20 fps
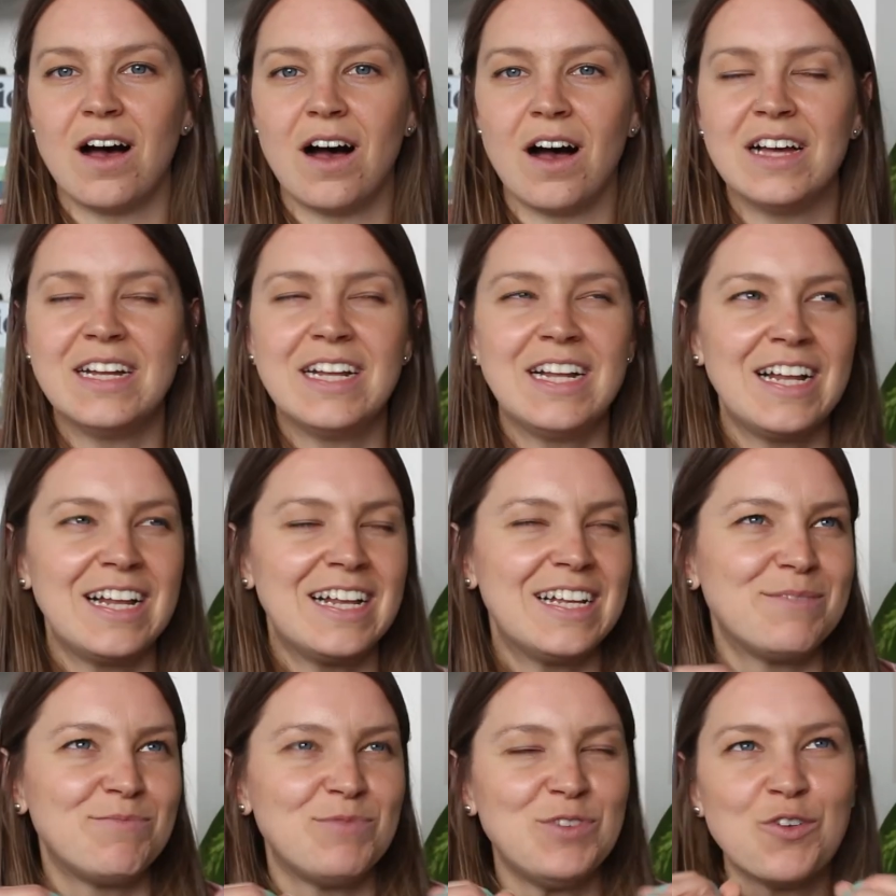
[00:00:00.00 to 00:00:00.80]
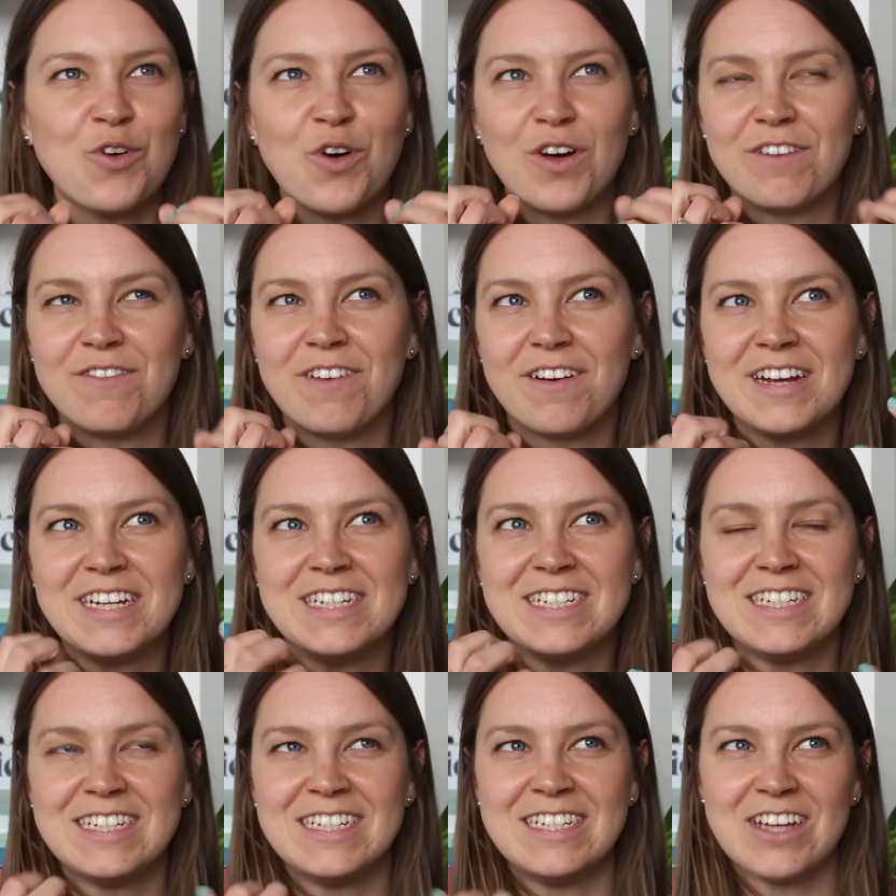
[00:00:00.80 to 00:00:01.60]
are, you've got a
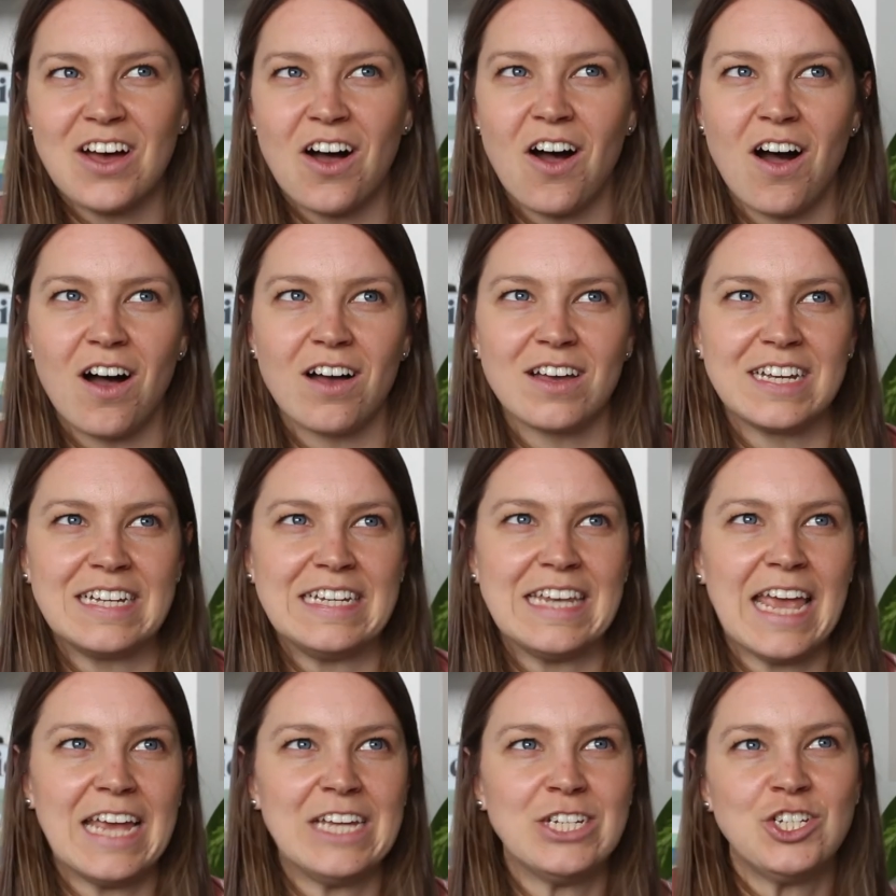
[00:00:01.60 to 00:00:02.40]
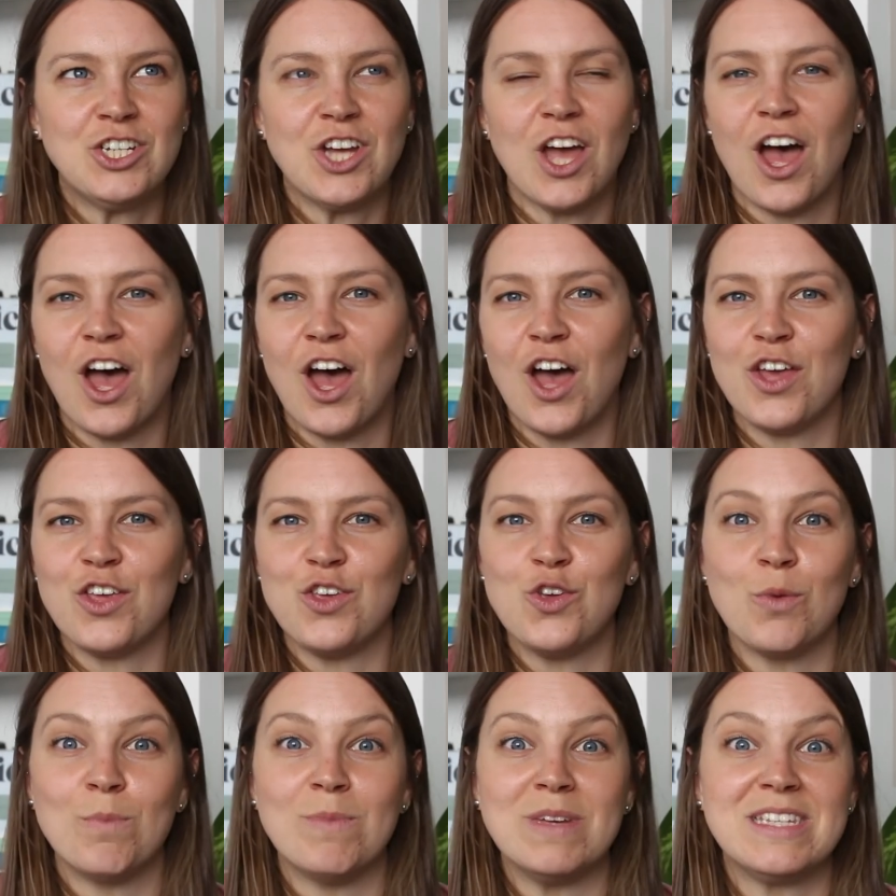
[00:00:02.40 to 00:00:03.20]
very dark nature,
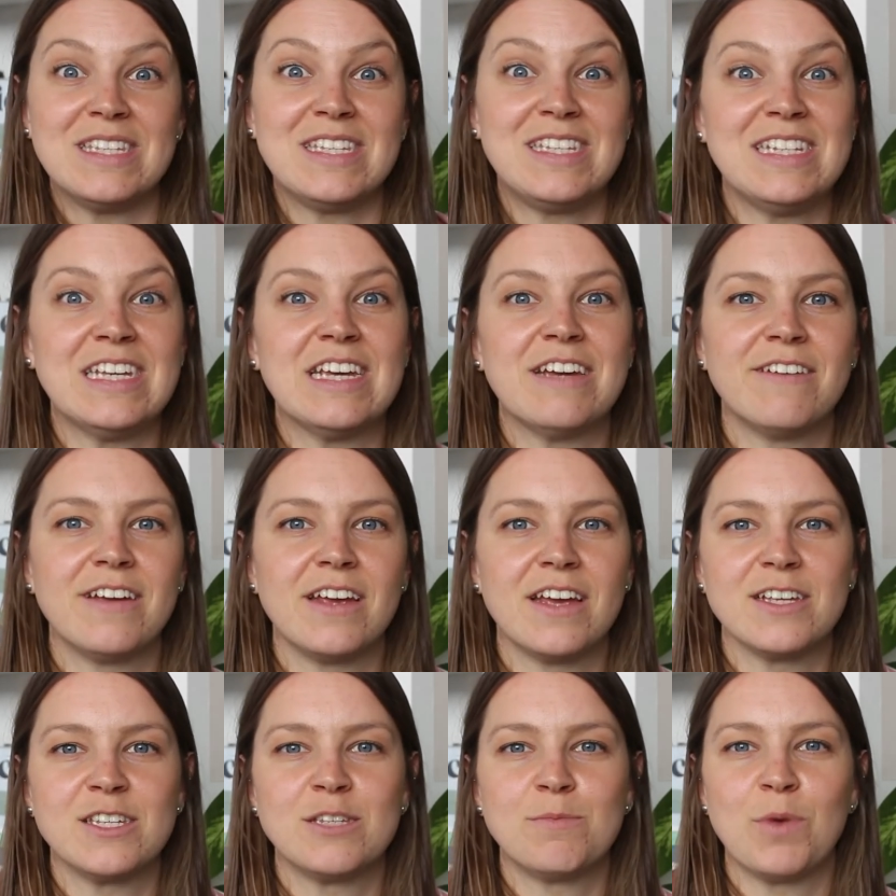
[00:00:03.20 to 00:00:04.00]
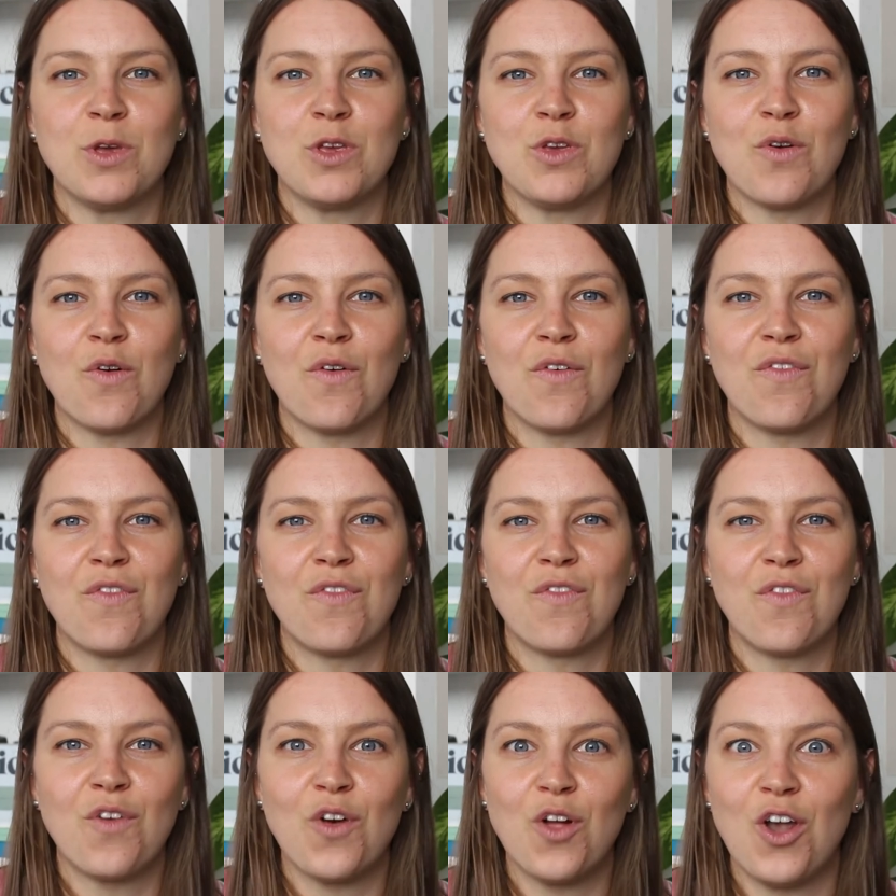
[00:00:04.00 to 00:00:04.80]
you're mysterious, but you're
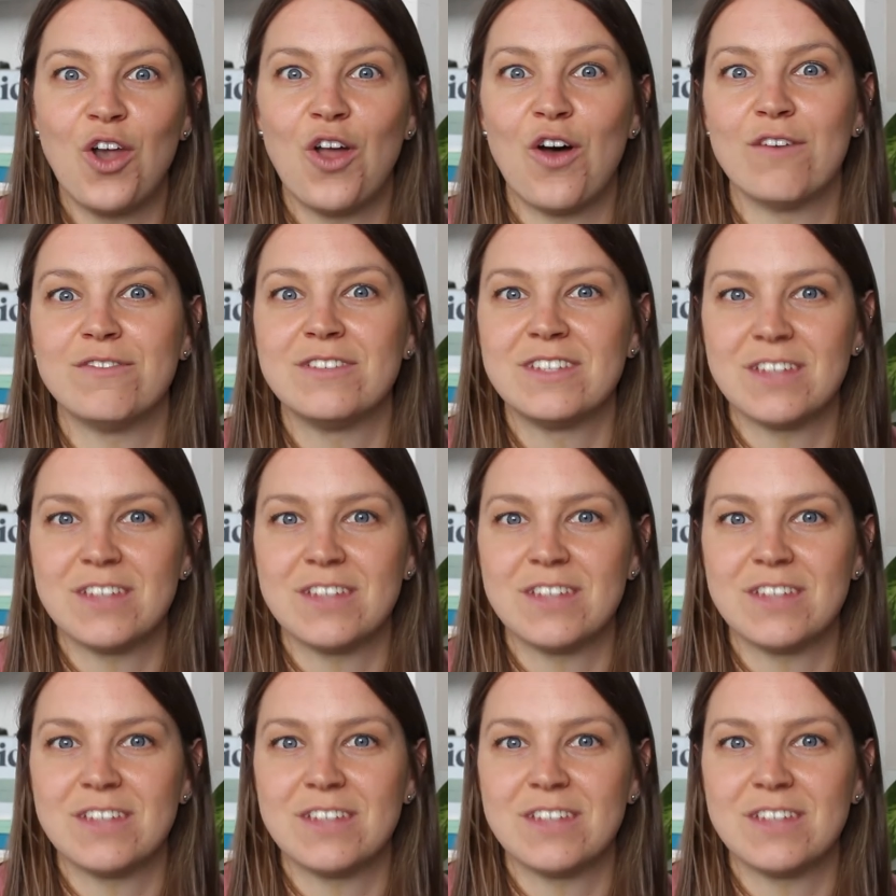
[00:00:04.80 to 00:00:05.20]
full of